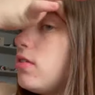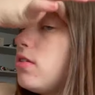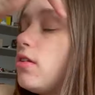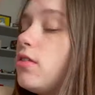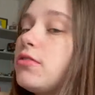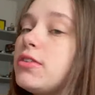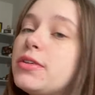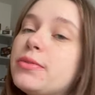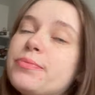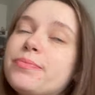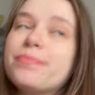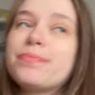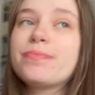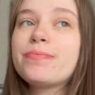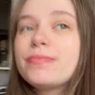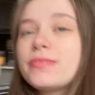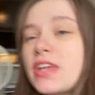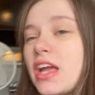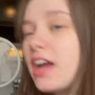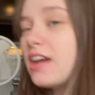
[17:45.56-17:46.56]
All right,
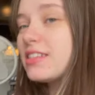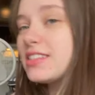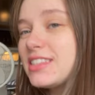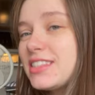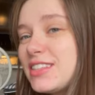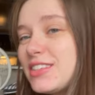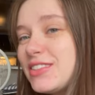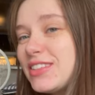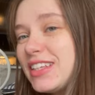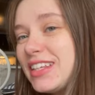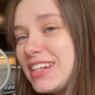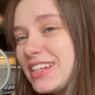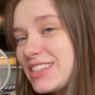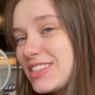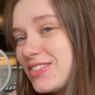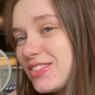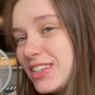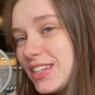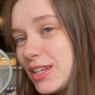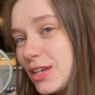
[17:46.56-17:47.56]
I'll see you in the
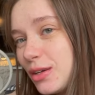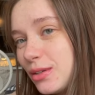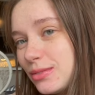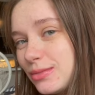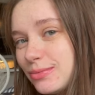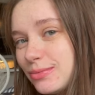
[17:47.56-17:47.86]
next video.